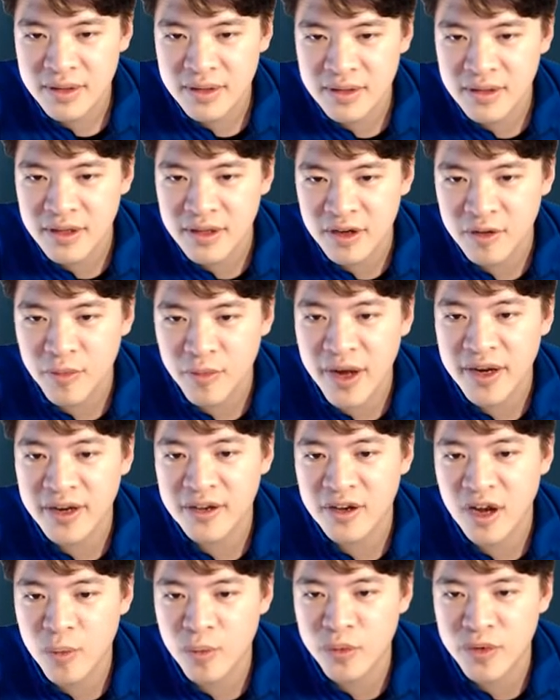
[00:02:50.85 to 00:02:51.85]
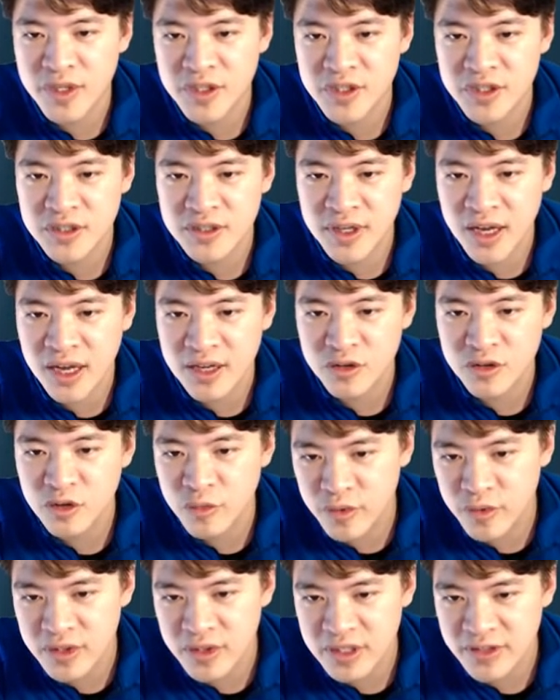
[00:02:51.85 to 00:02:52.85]
their mining operation that I do
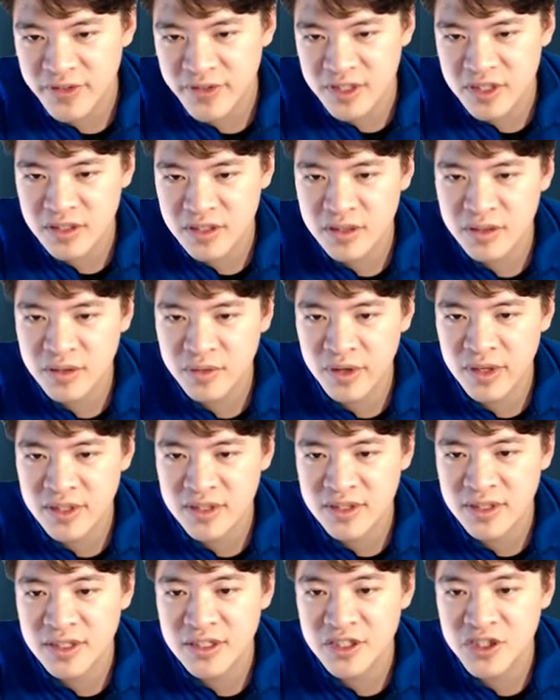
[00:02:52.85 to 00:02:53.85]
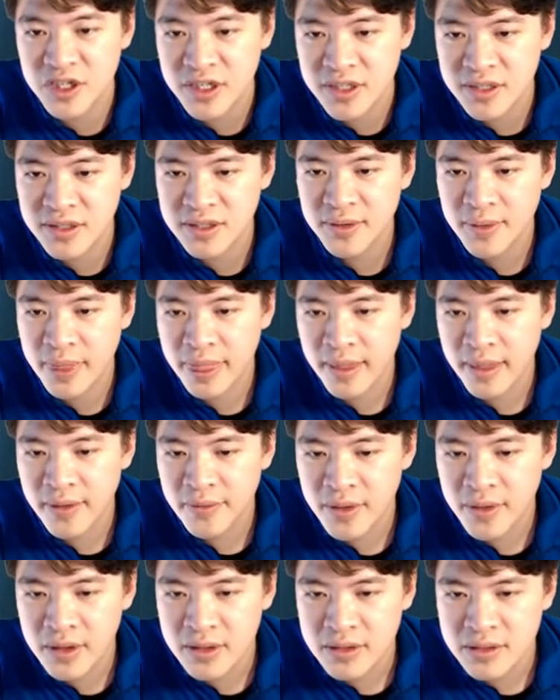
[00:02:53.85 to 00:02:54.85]
believe it's legit.
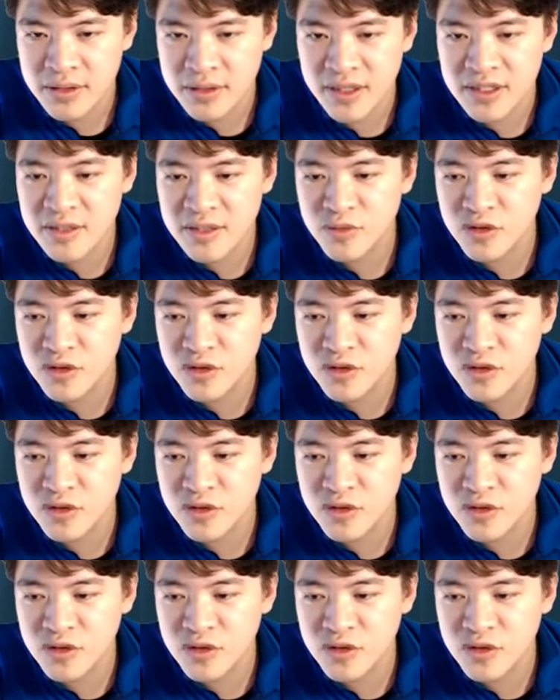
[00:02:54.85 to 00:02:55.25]
So let's move